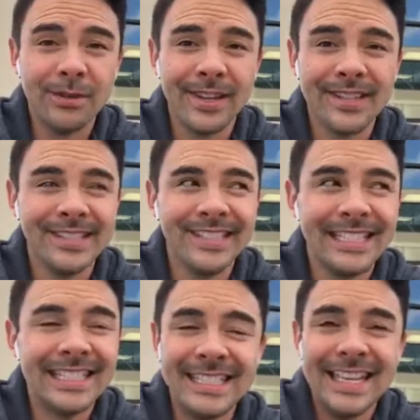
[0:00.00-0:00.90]
because
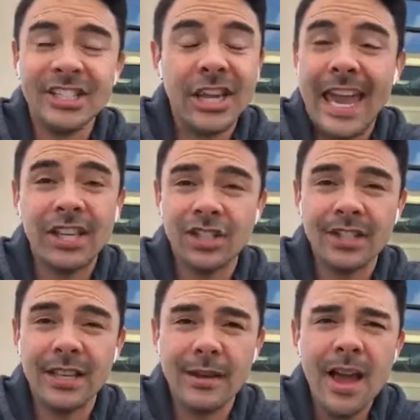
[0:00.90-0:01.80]
this is education
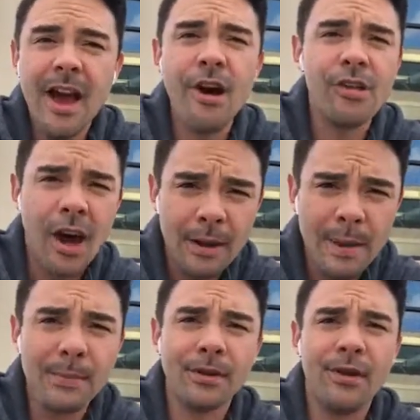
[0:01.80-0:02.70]
that a lot of
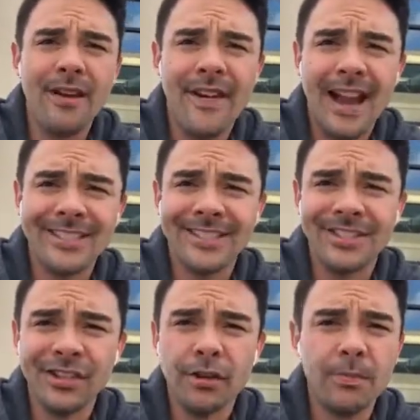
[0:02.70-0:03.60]
people don't have access
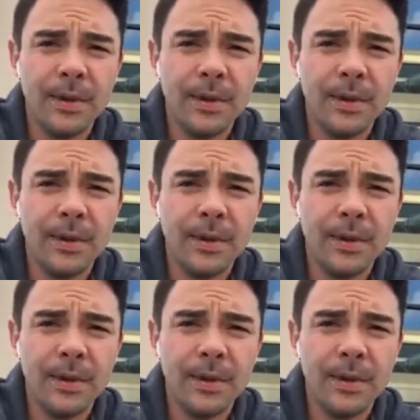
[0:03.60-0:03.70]
to,